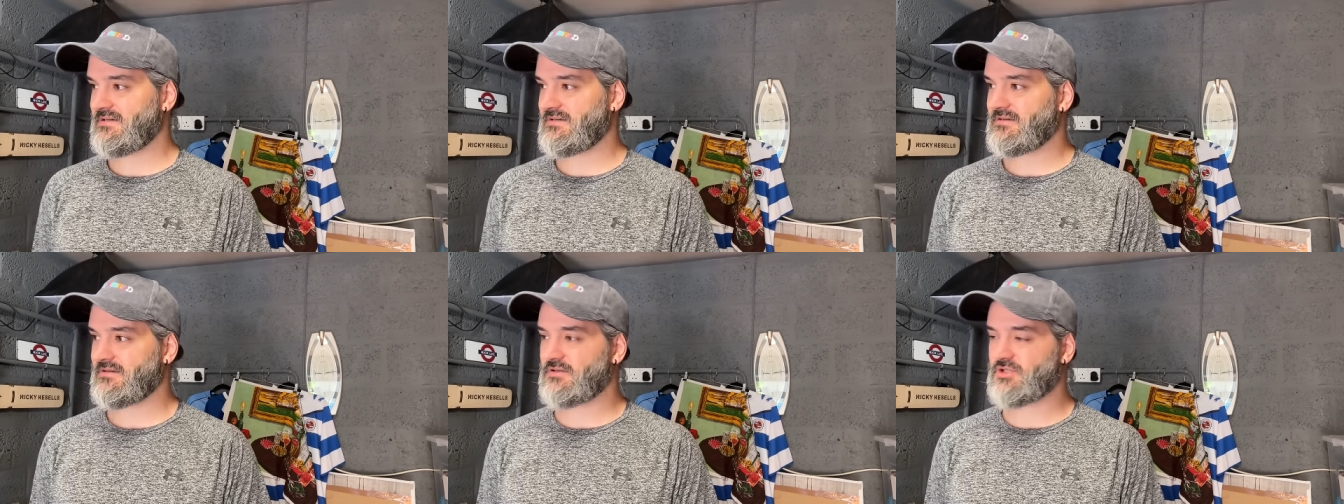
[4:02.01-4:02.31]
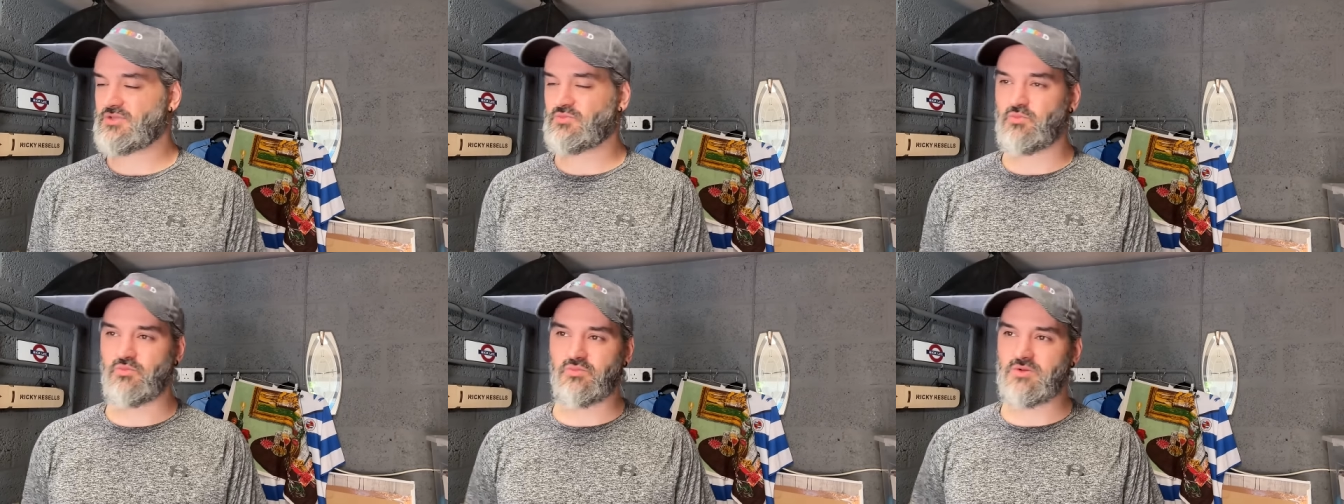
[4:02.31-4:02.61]

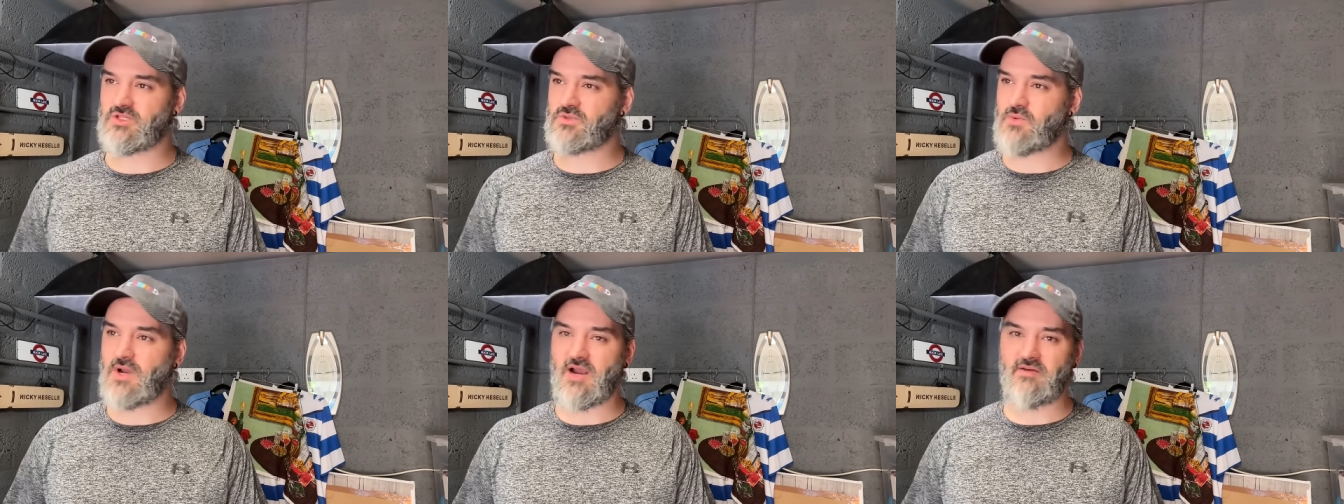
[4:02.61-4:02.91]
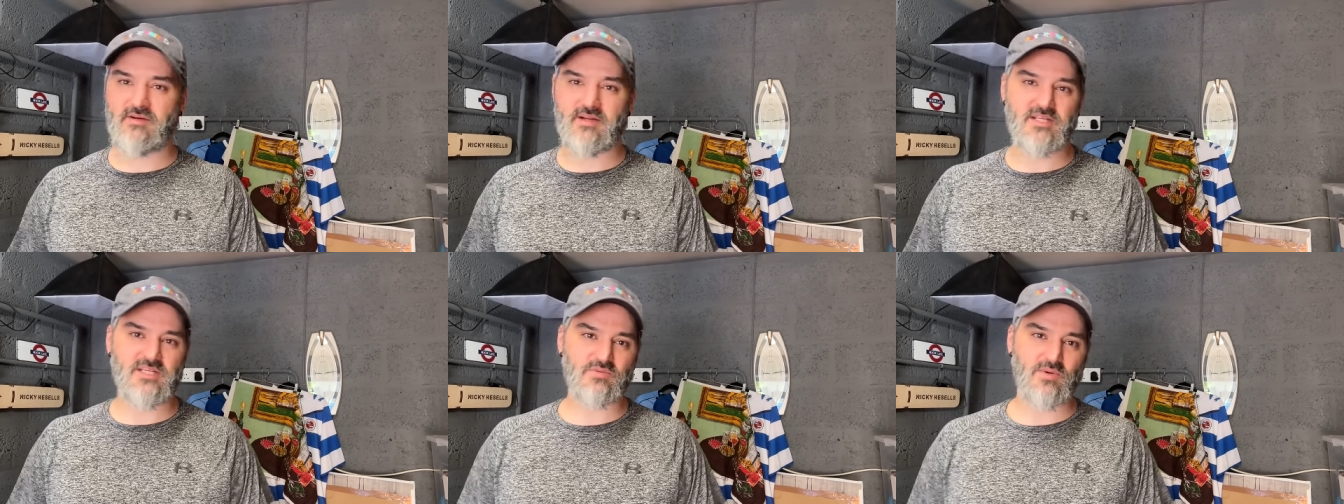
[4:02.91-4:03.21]
Because
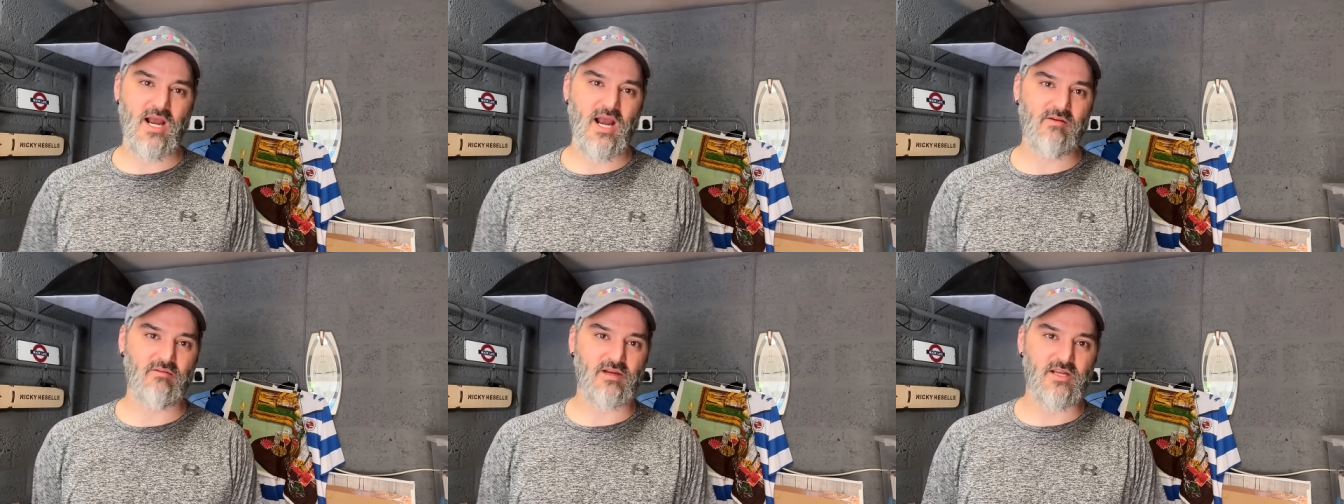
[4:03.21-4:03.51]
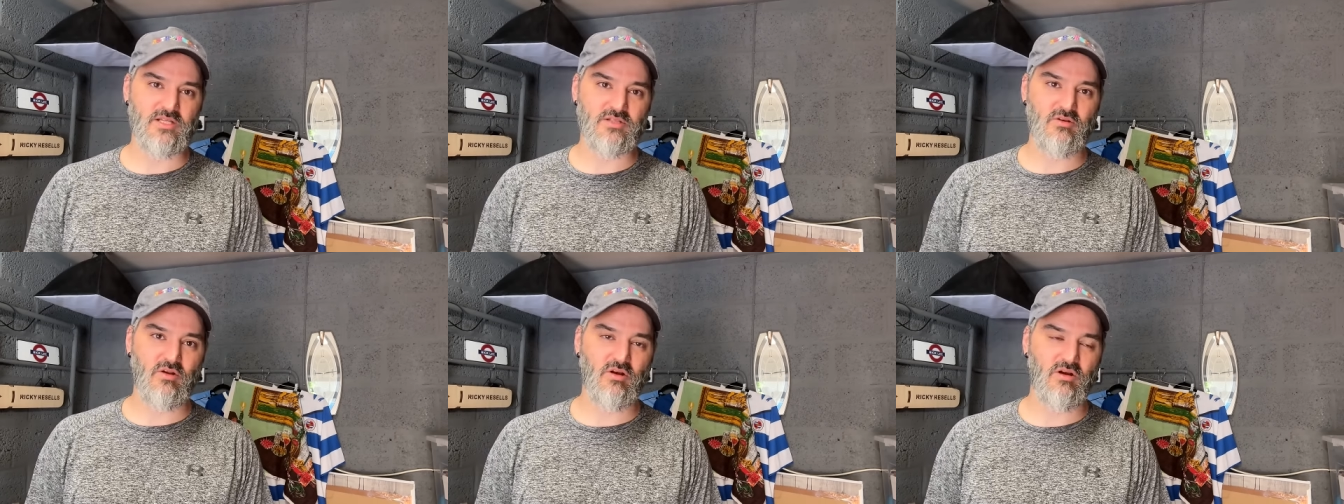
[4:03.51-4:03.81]
swearing is swearing.
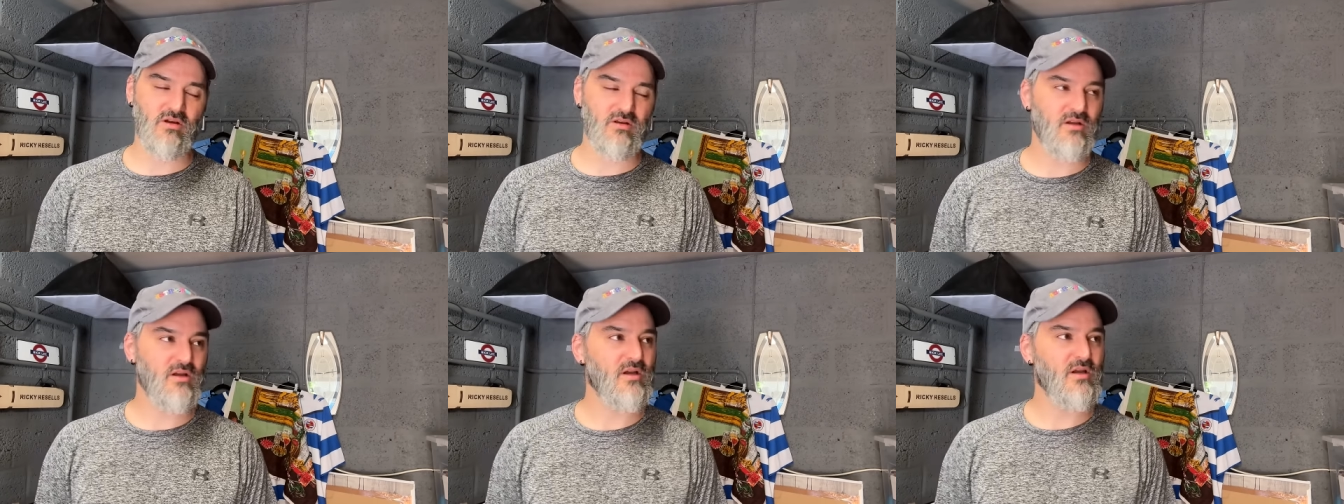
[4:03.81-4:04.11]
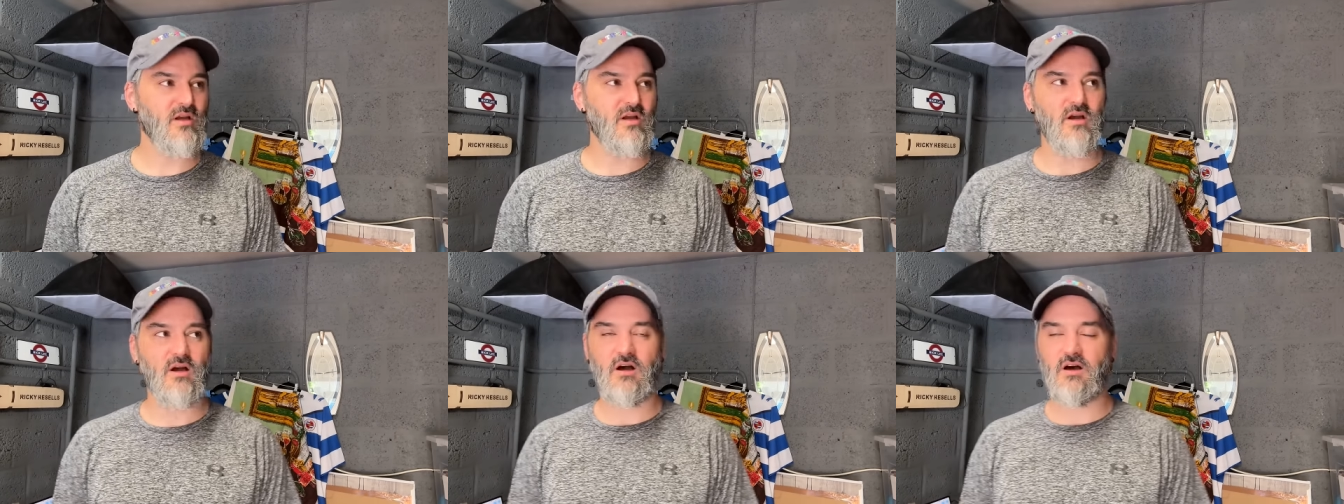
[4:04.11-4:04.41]
It's not like,
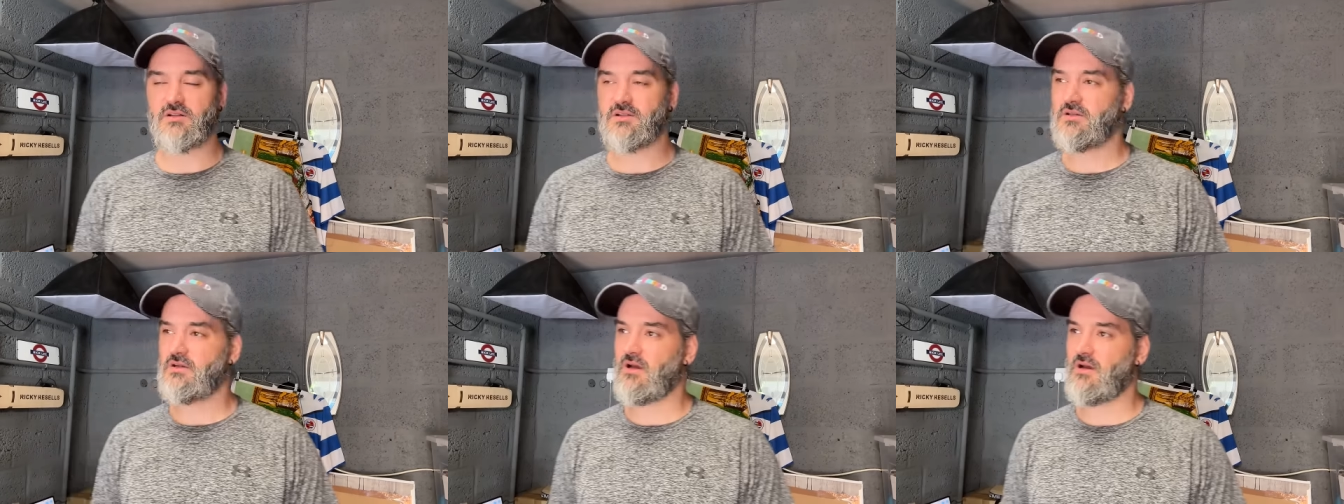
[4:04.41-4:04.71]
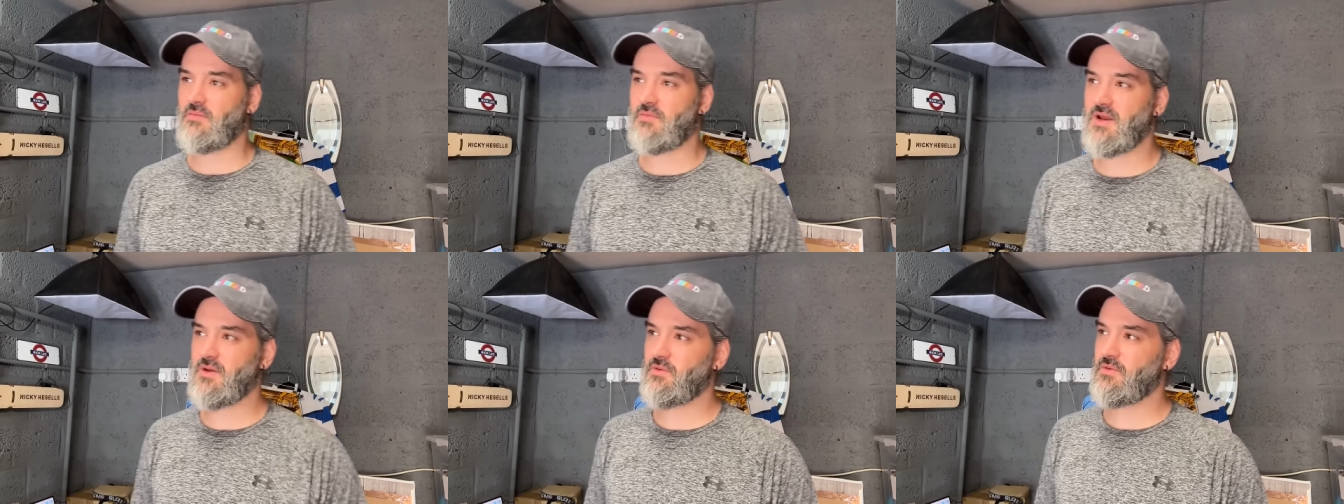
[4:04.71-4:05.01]
I don't know,
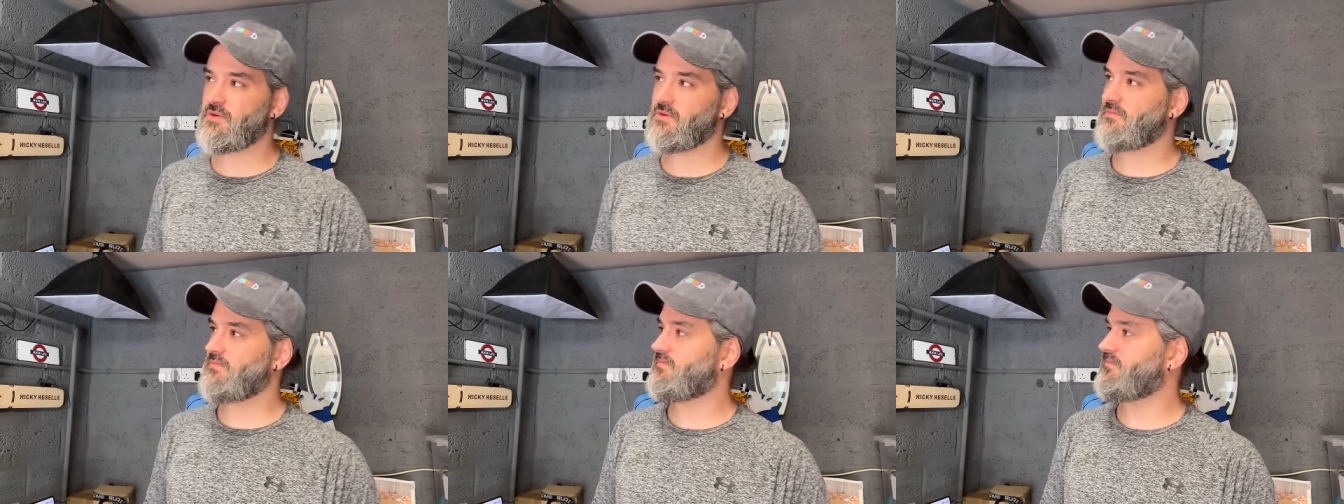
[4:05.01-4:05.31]
people...